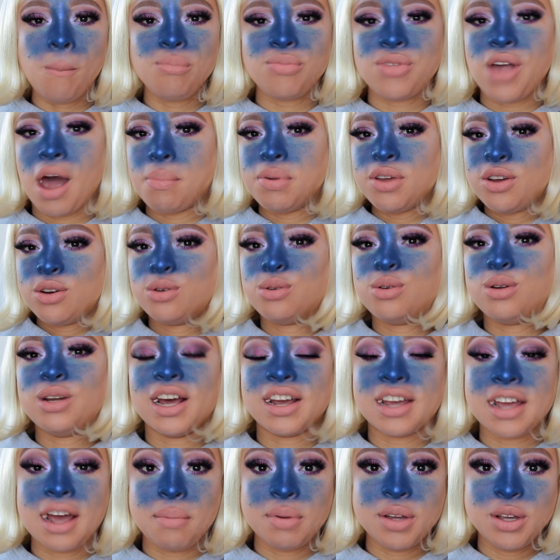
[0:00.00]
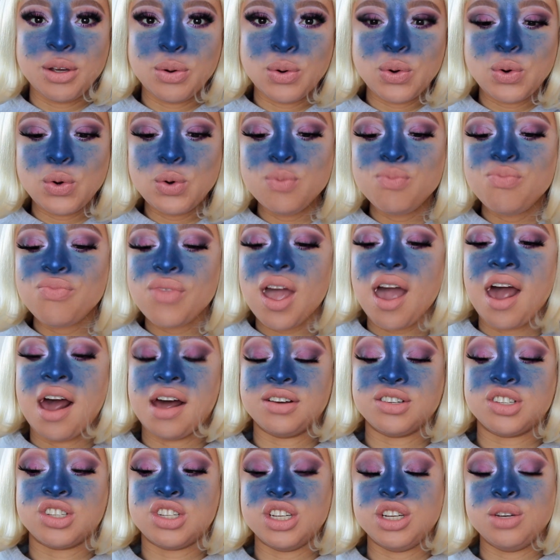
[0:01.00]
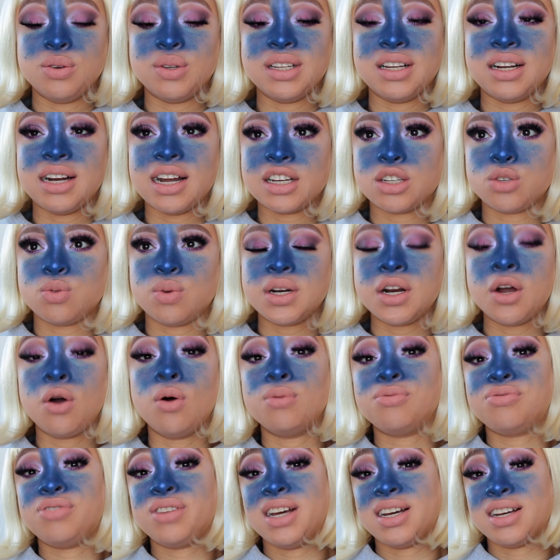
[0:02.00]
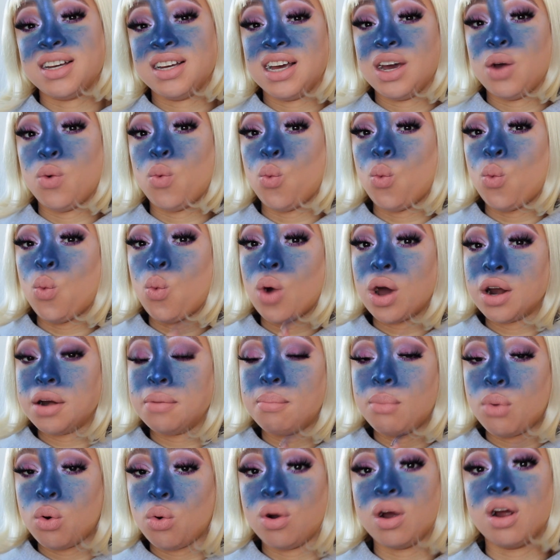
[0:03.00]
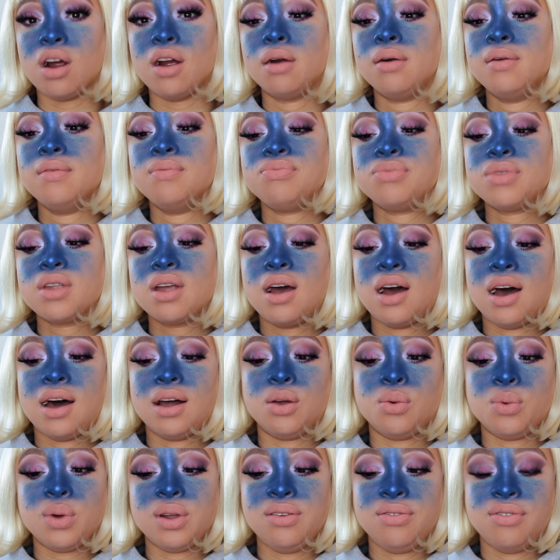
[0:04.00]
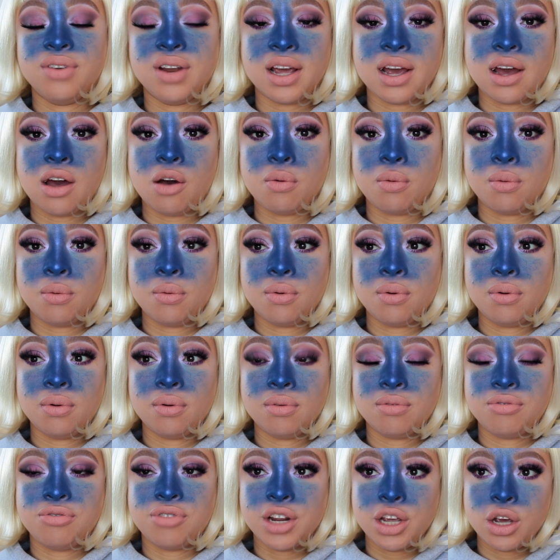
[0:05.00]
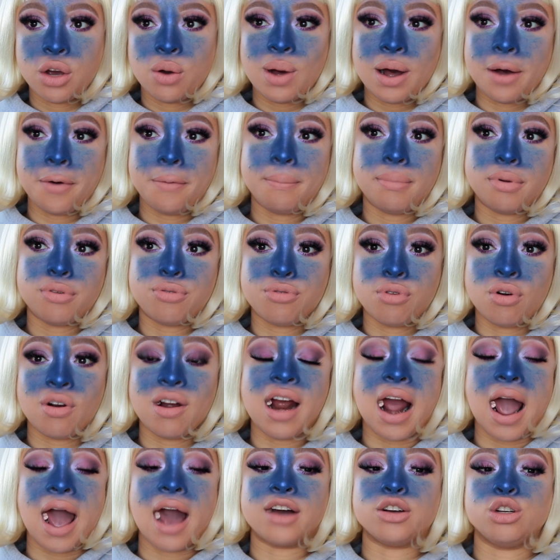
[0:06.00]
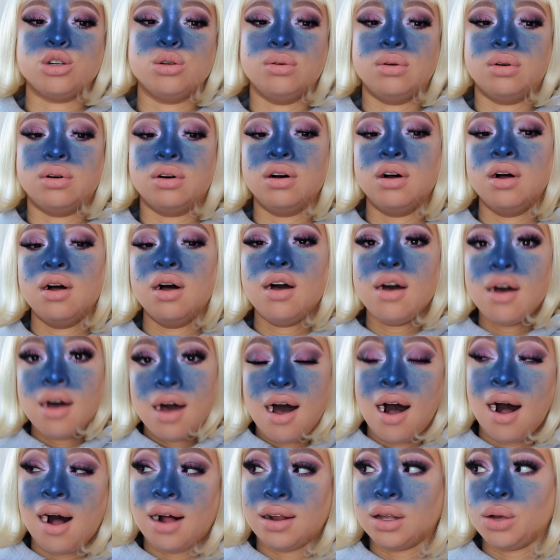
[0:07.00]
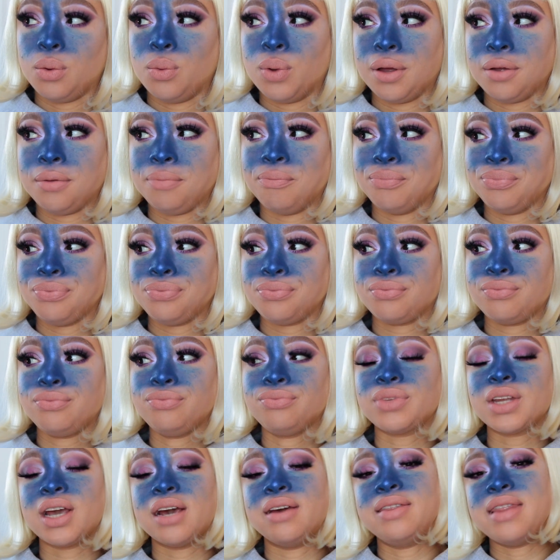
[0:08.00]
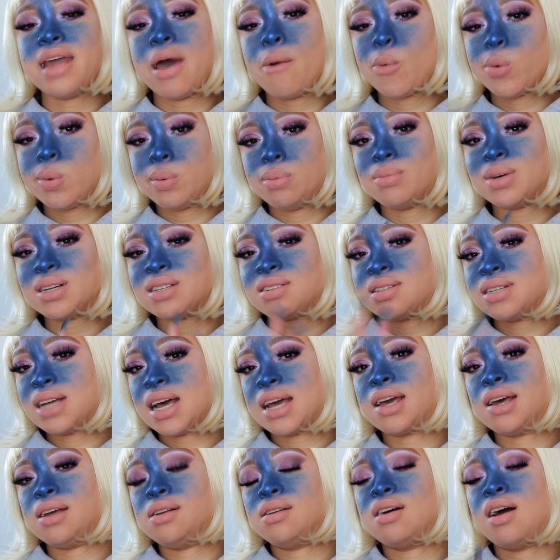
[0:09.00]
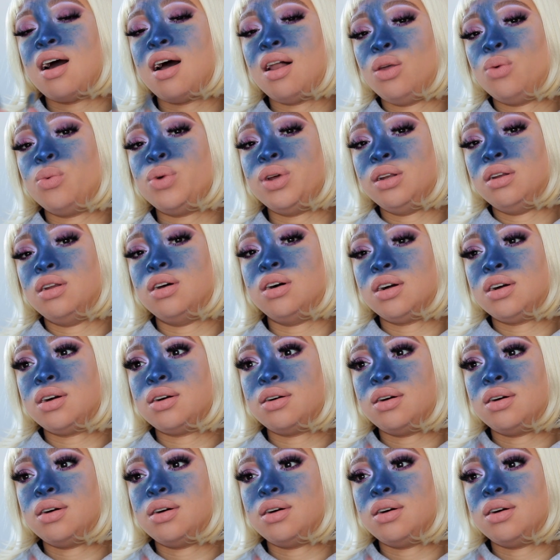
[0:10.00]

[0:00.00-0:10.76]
Y'all be cool like y'all be cool. I'll see you in the next one. Hopefully I can get one more Halloween video out before actual Halloween. And that will be my second Halloween look